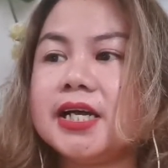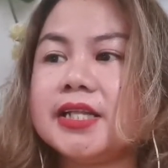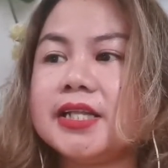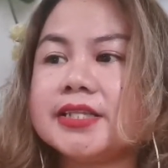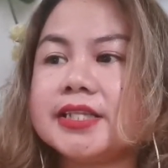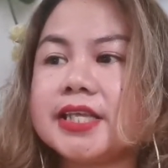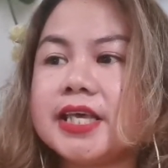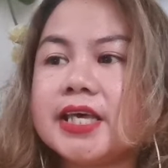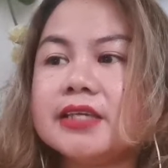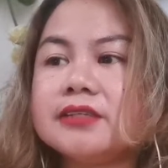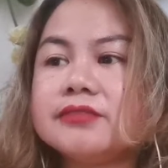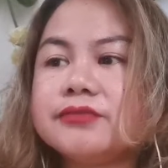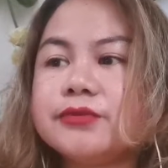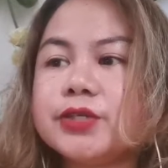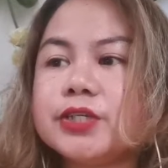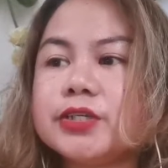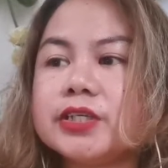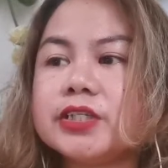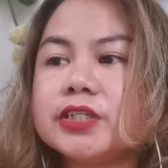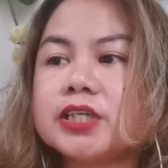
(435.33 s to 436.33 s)
Then
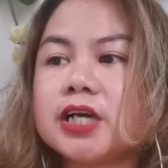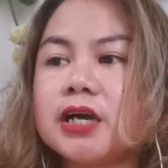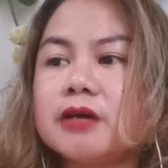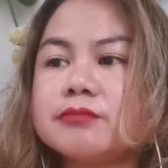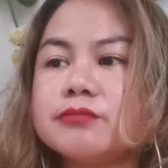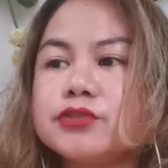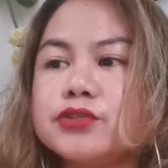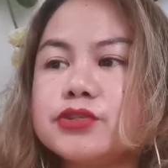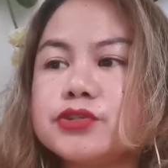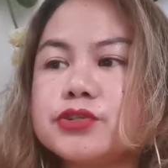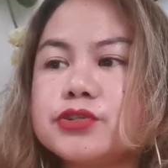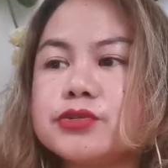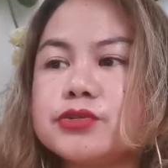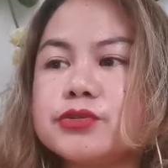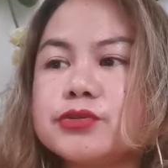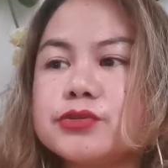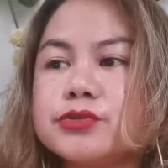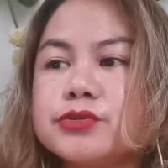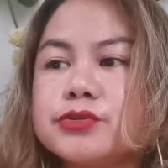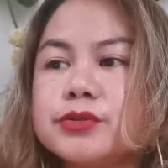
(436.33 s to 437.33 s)
when it comes
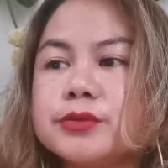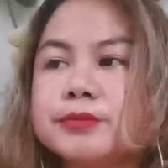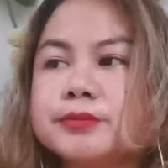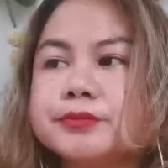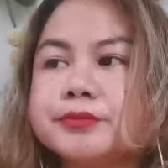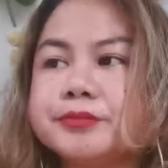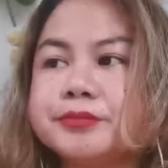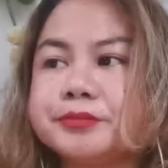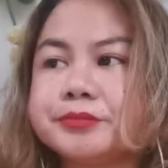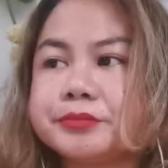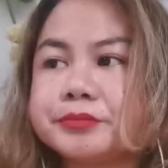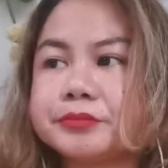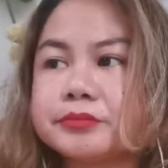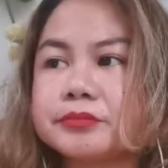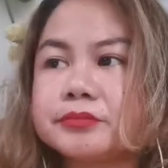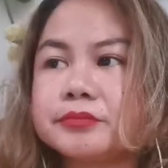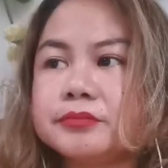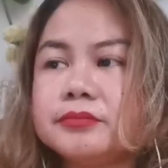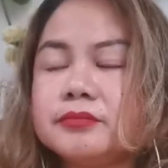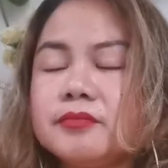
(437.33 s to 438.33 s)
to
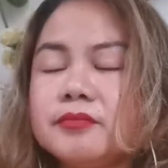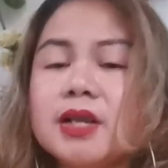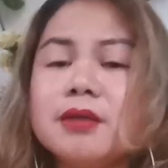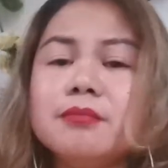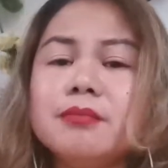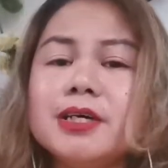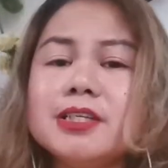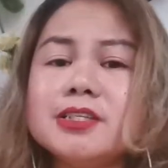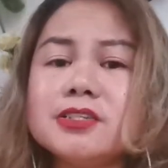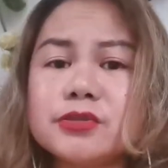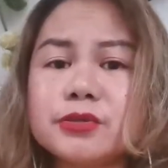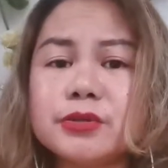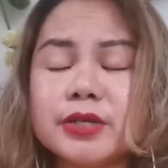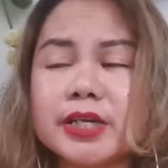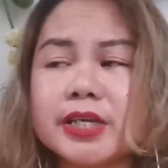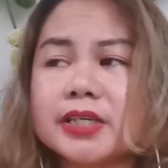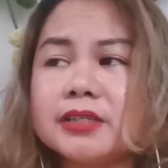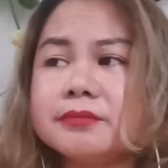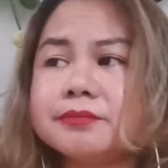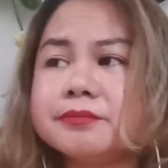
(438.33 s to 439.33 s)

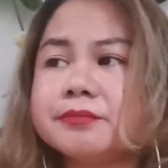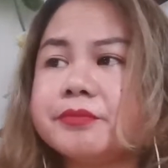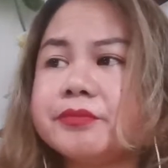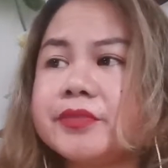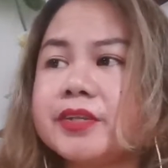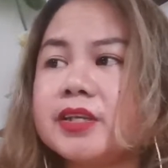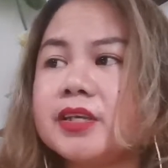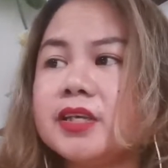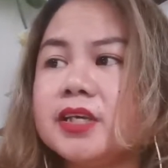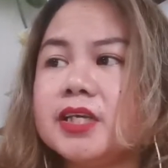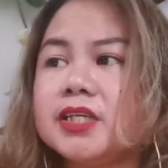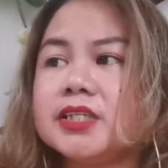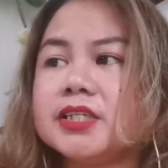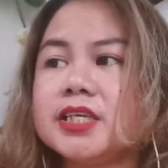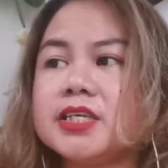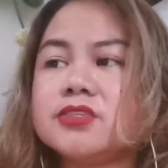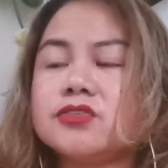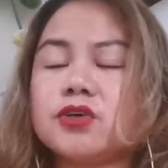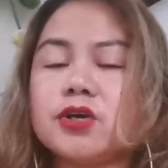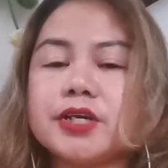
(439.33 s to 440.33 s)
bansuri,
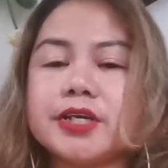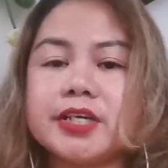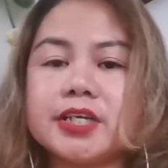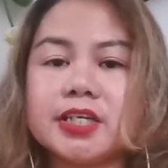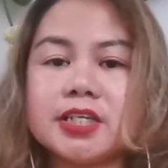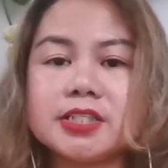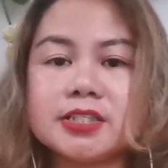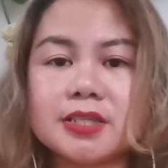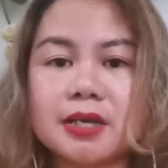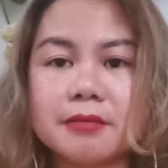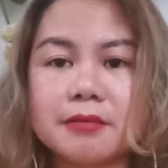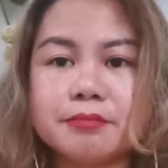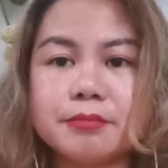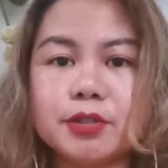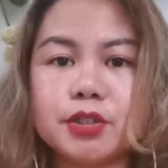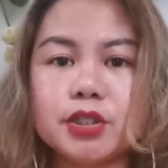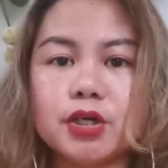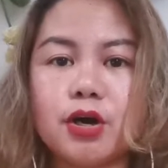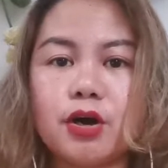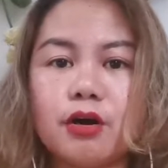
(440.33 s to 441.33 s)
these are an
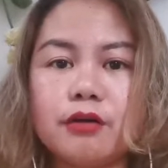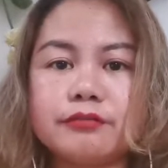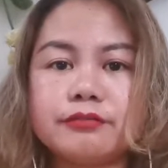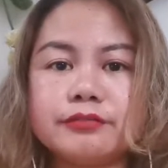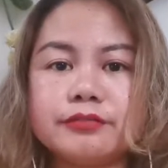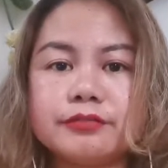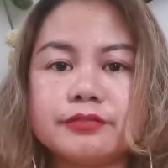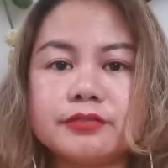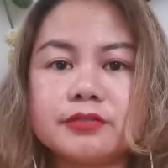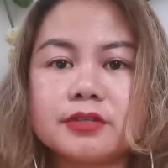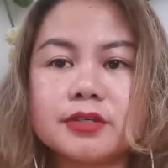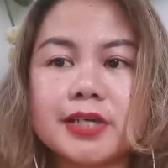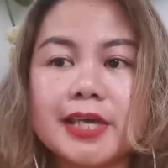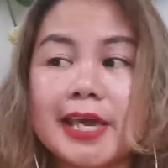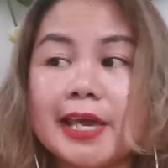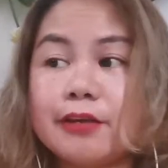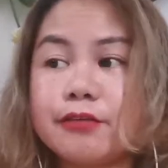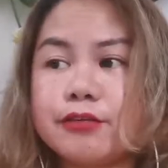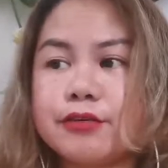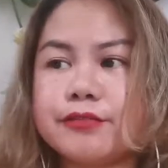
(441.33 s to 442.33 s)
example of
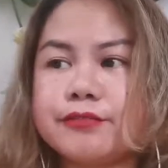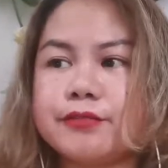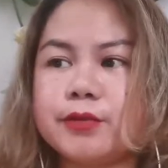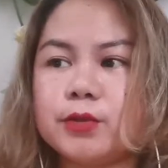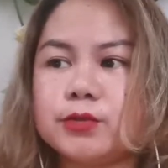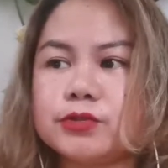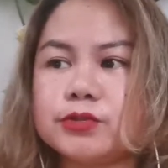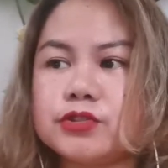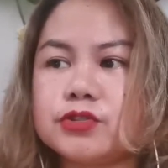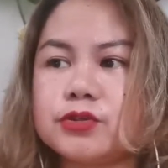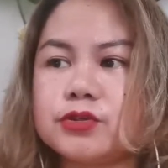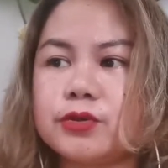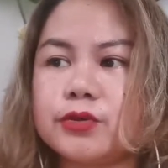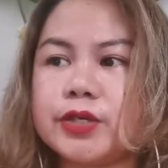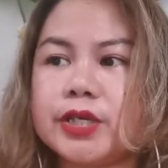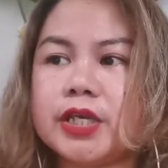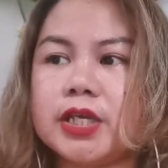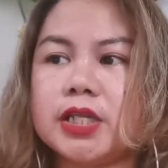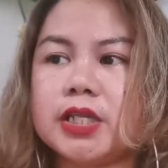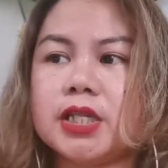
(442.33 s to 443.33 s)
aerophone. So
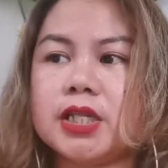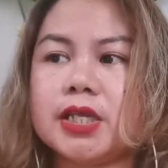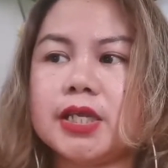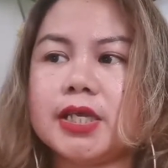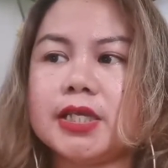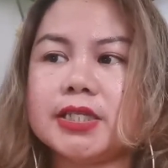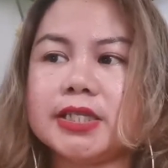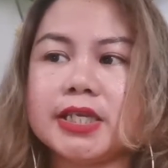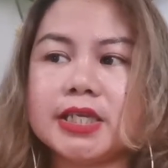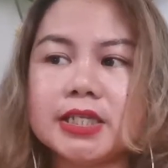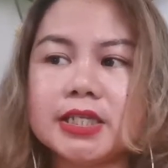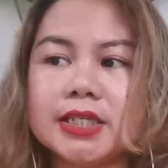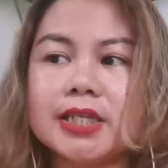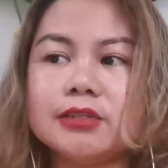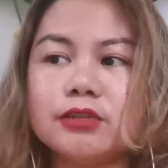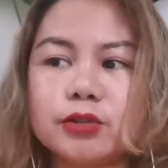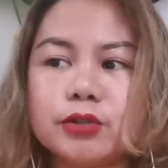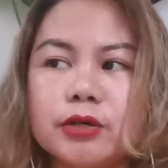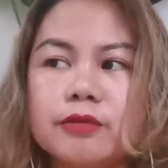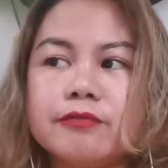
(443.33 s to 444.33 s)
in Indian
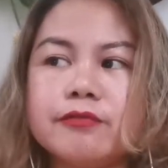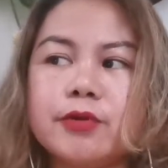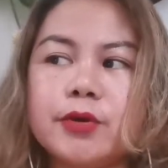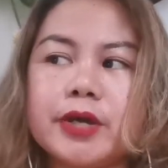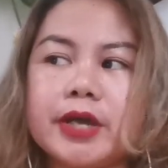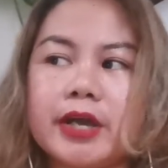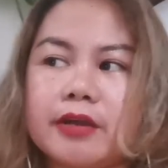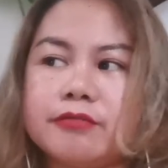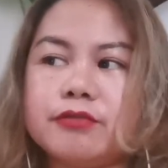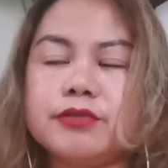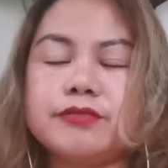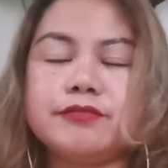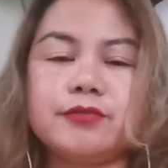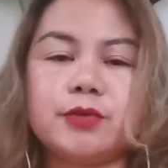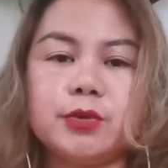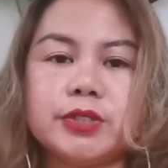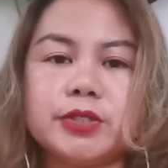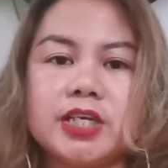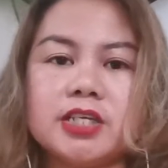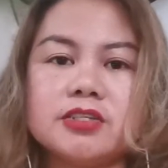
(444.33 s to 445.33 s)
term for
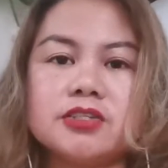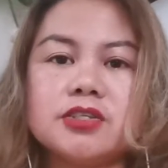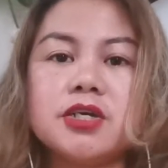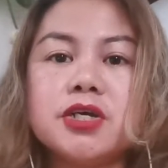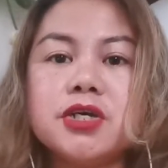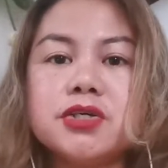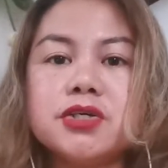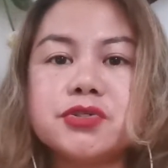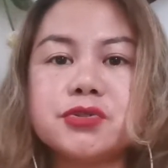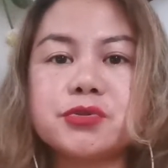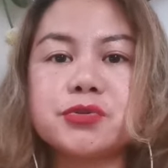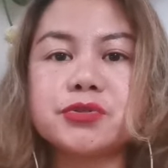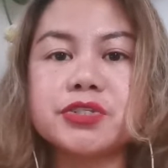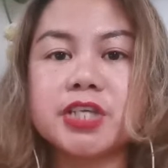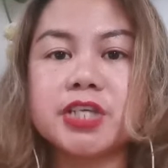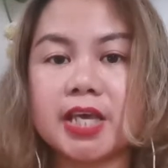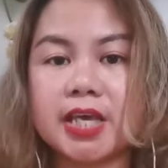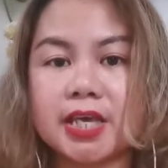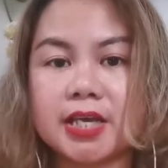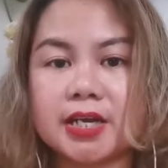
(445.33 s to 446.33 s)
aerophone is
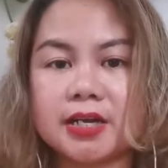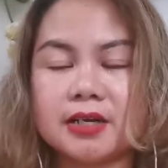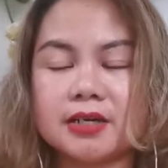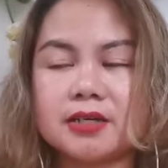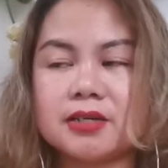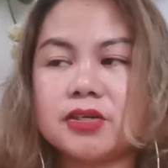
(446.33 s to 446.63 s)
susher.